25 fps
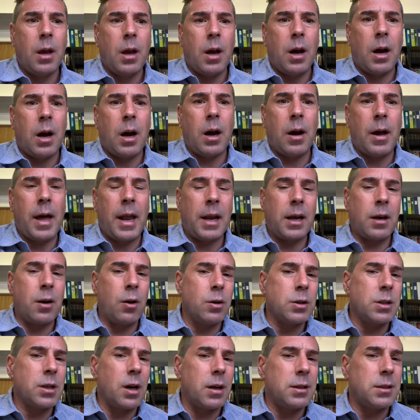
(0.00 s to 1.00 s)
And it
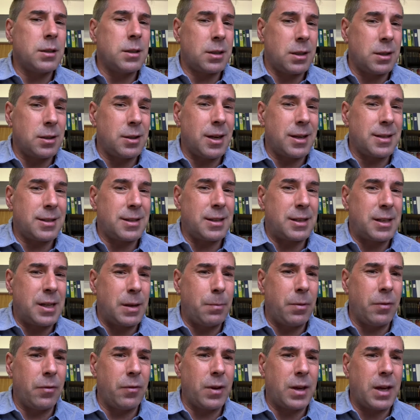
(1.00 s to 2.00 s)
goes on to suggest that
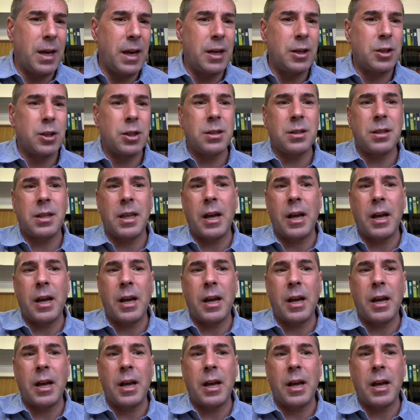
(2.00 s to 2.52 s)
typifications,